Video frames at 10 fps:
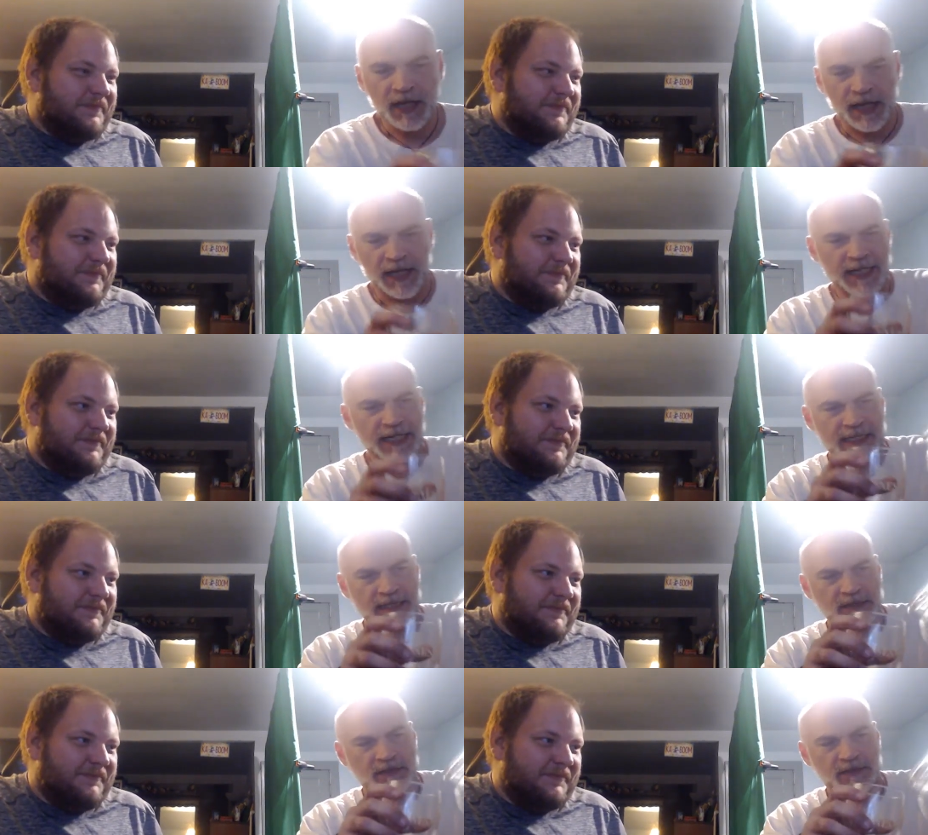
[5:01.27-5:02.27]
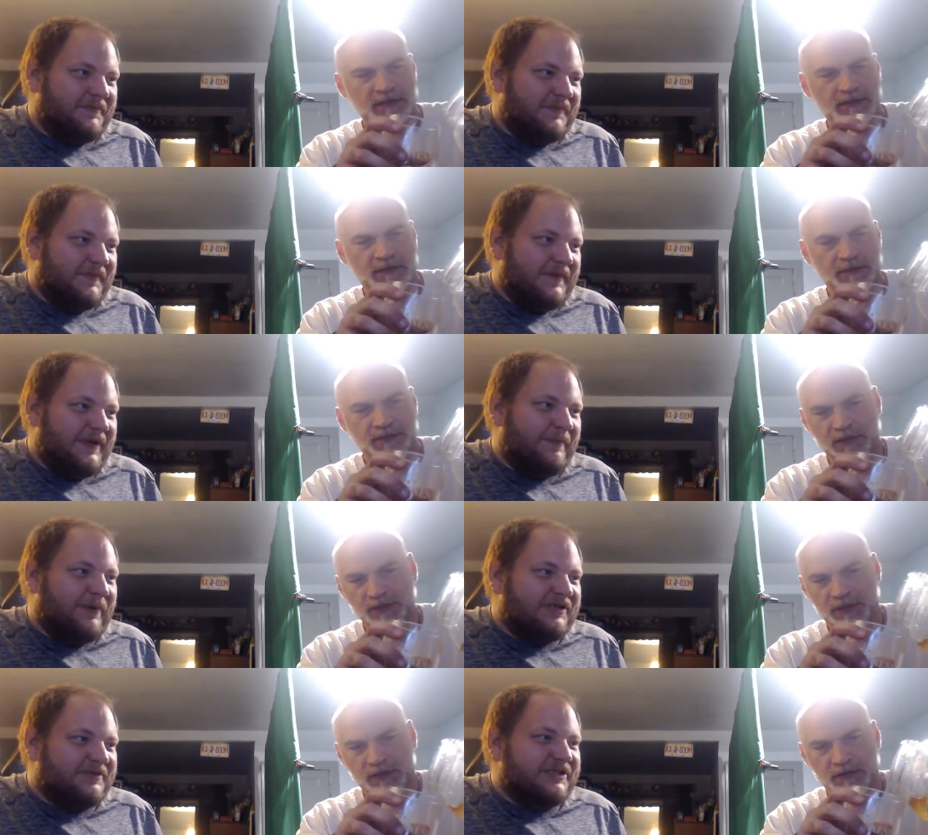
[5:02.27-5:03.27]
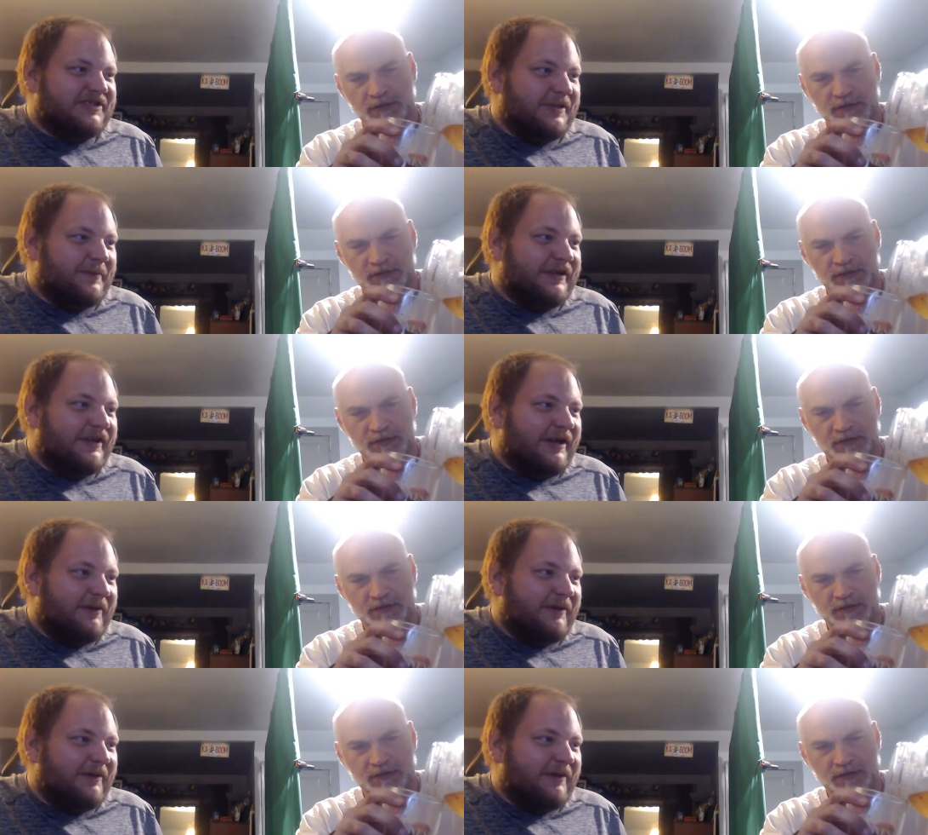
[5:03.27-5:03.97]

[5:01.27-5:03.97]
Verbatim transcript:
Speaker 1: I uh. And possibly sleeping tonight